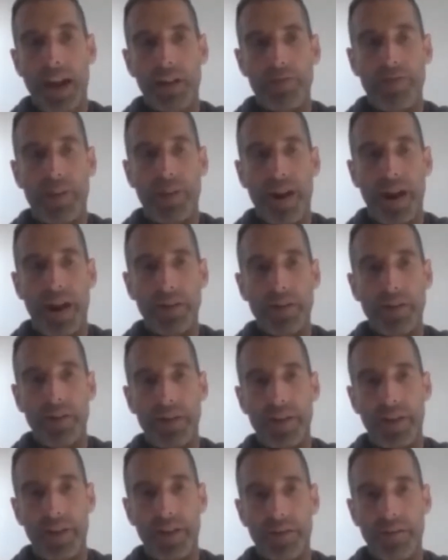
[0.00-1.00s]
I
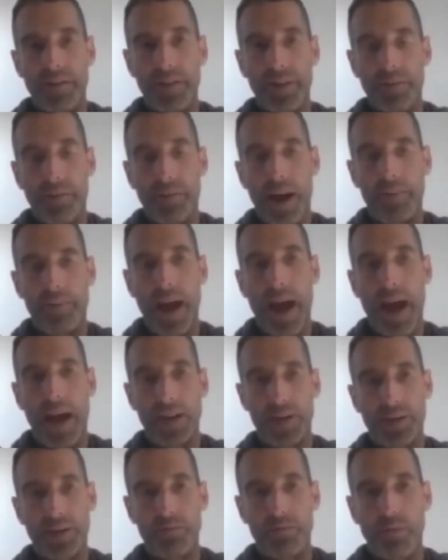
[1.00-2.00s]
find in my
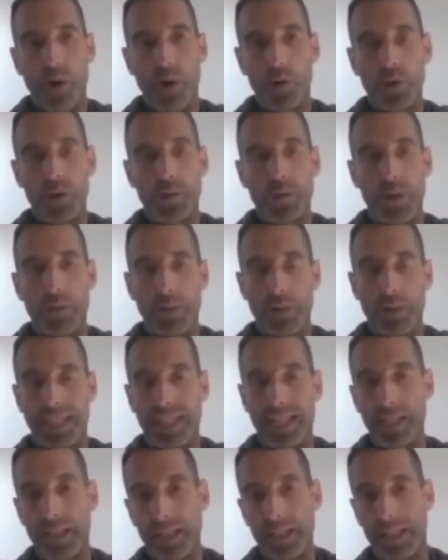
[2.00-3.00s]
past, most people
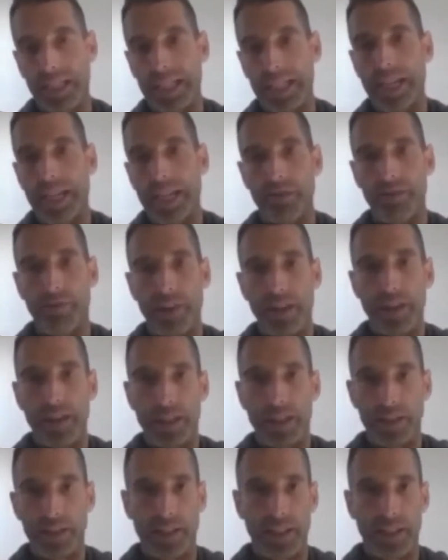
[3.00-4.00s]
tend to lean on
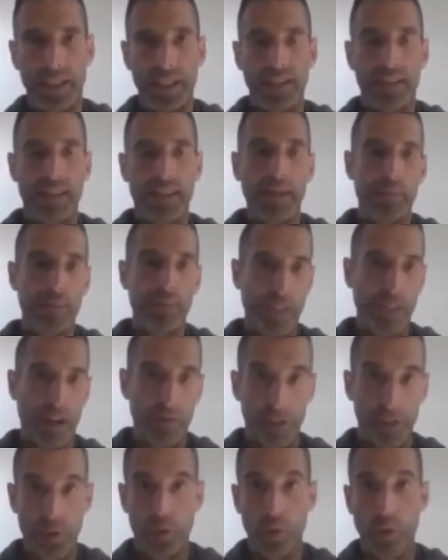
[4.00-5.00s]
fitness to get
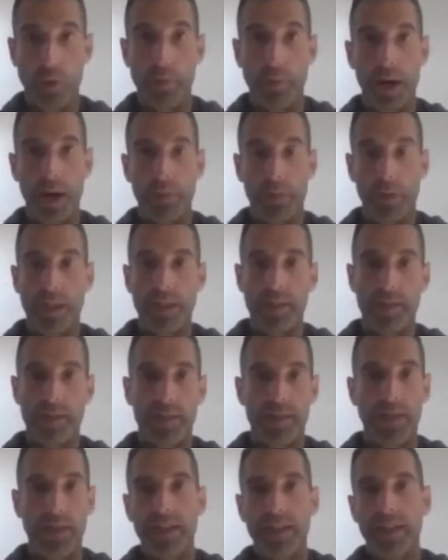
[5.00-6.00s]
themselves into a better
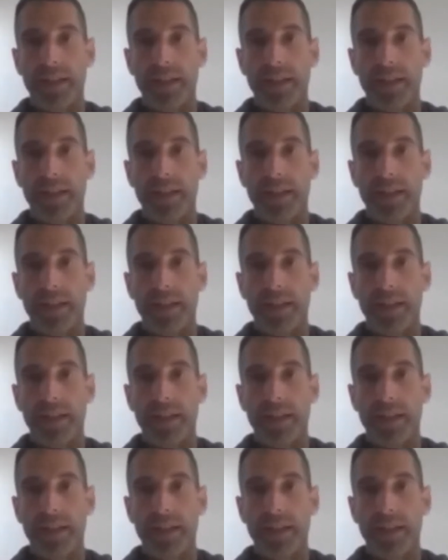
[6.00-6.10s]
place.